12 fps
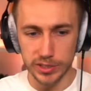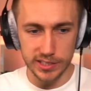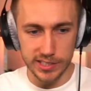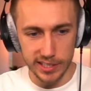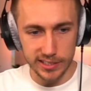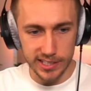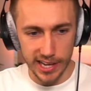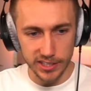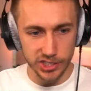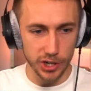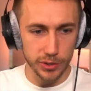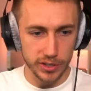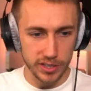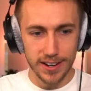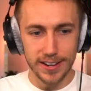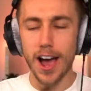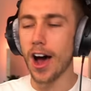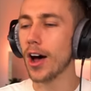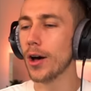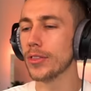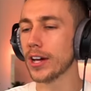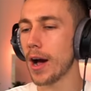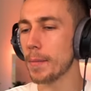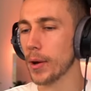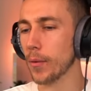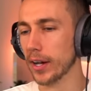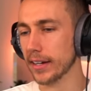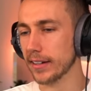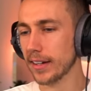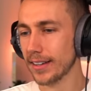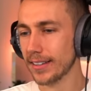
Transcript: Did he say a joke? No, the coming one.